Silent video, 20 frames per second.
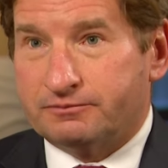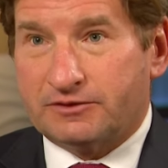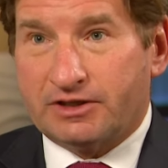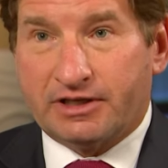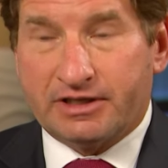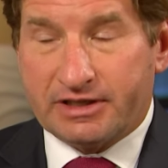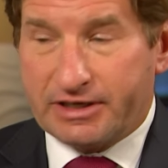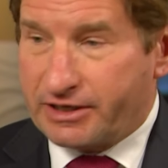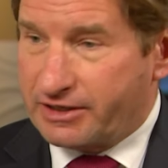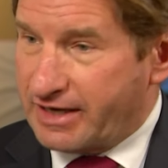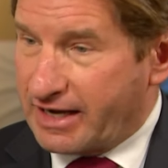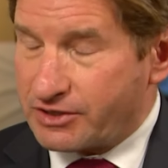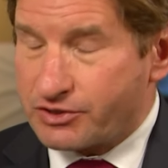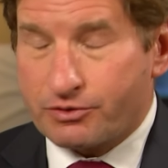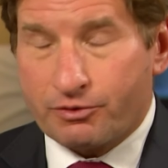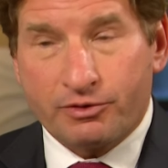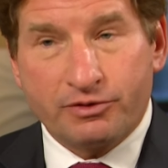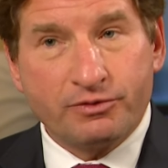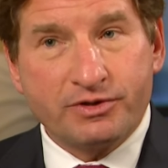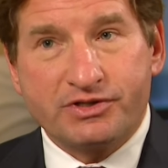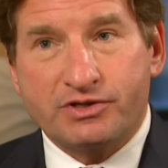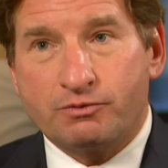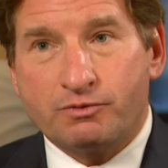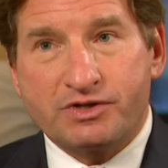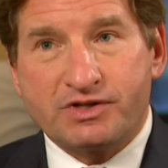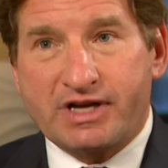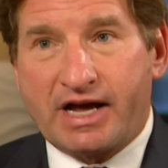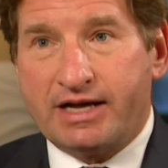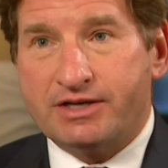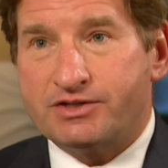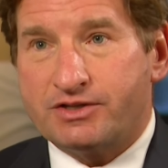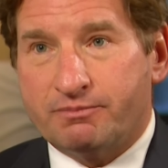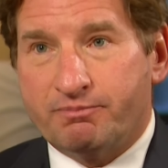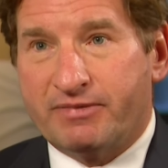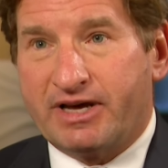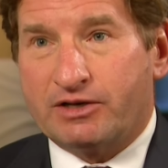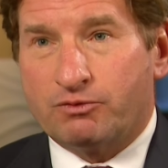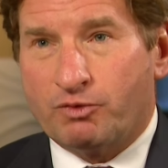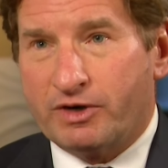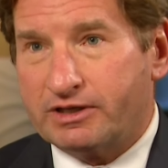Uh, next door to us in Wisconsin,
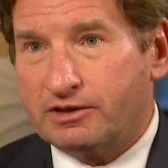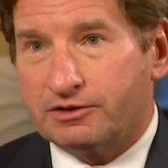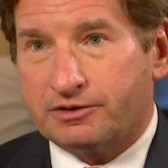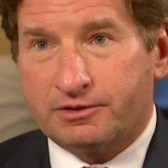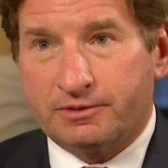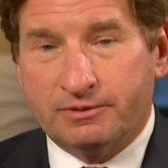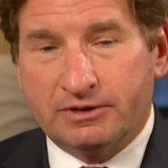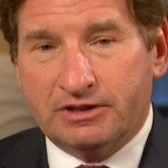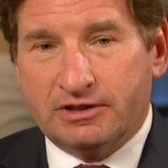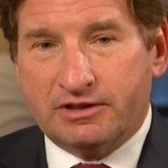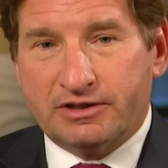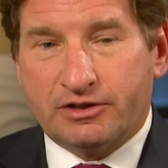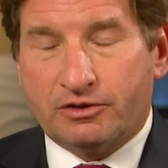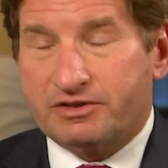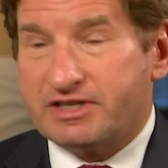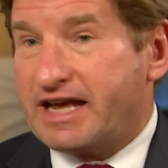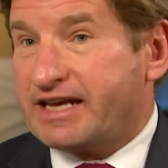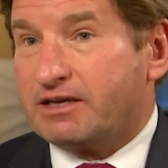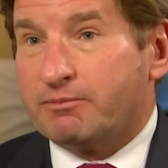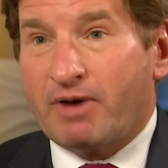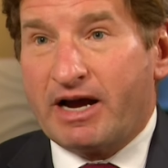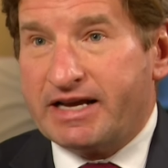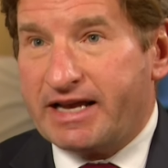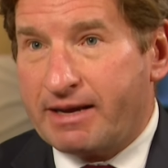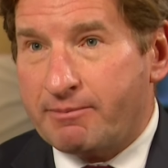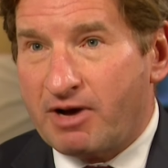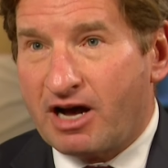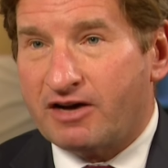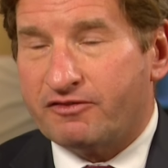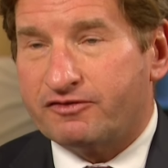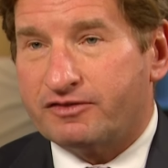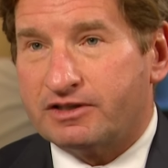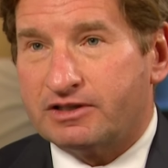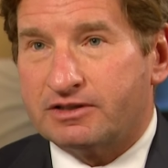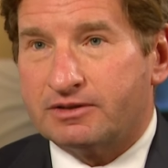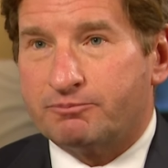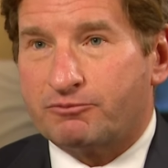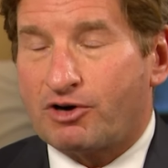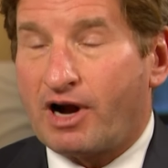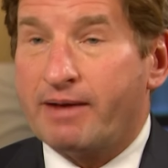Ben Wickler, you know, taking my name off
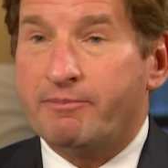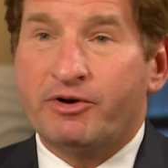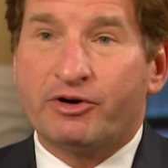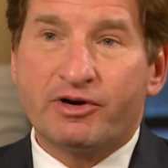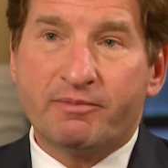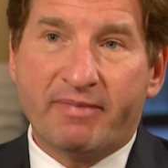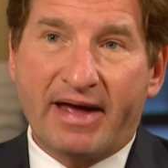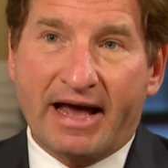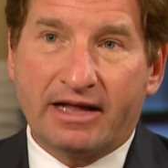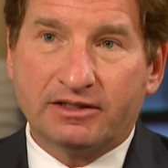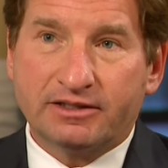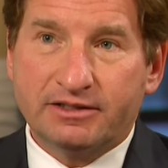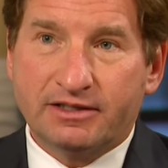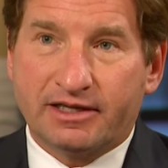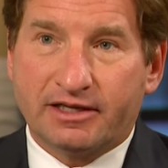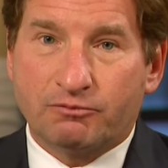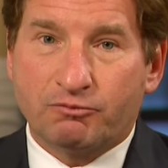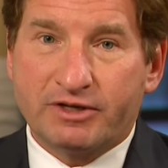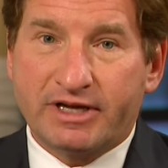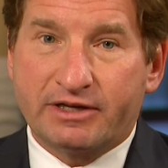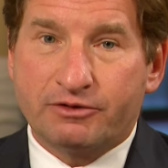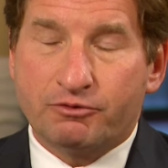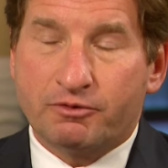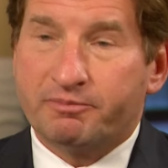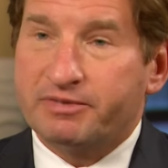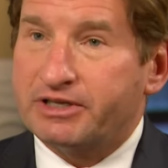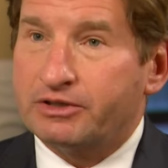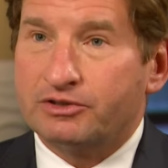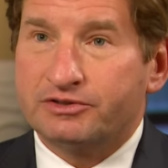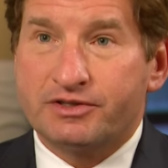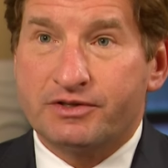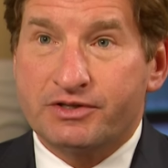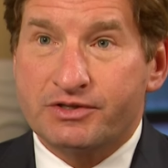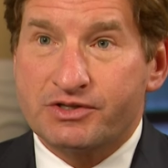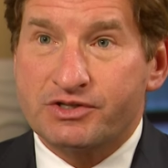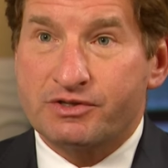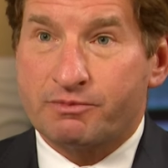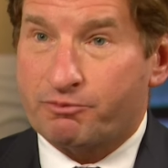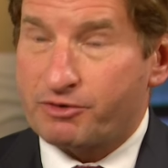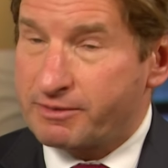a primary ballot, and we had to appeal to the
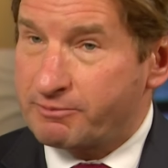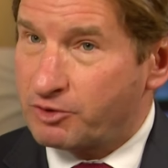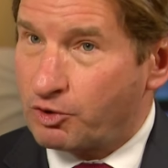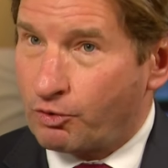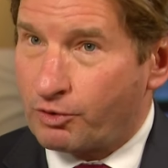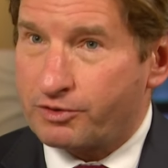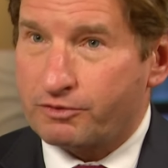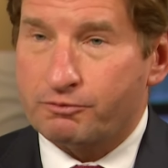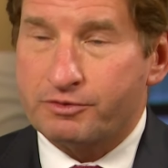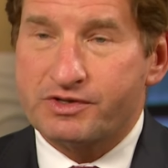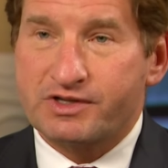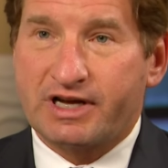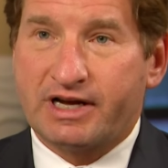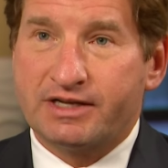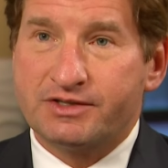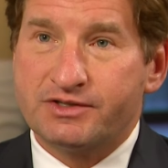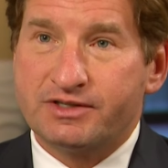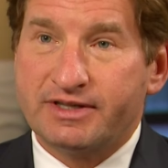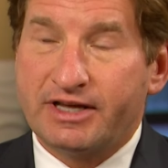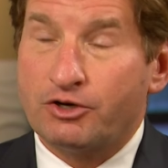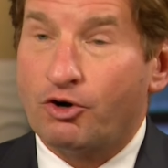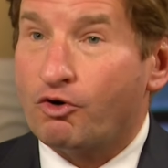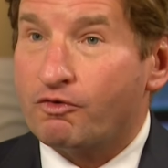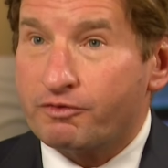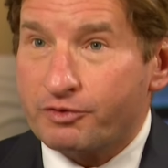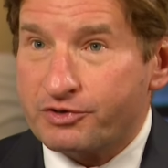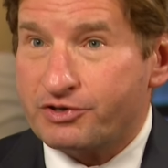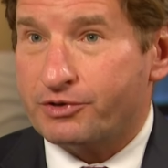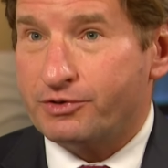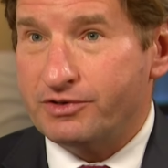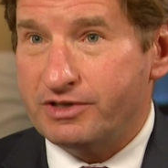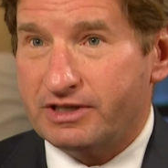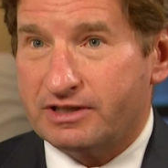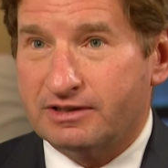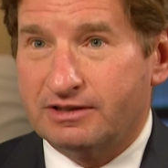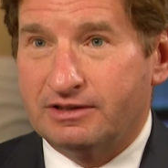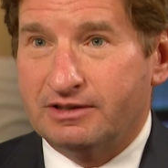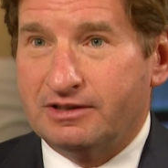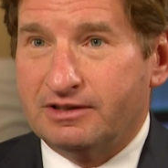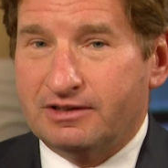Supreme Court of Wisconsin that overturned it.
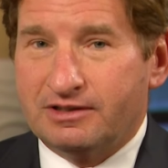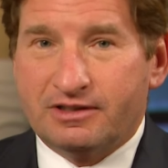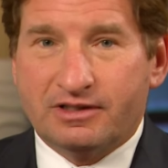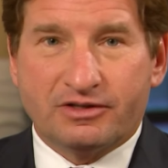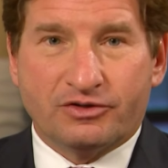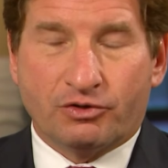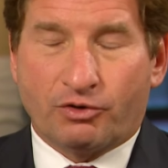Mm -hmm.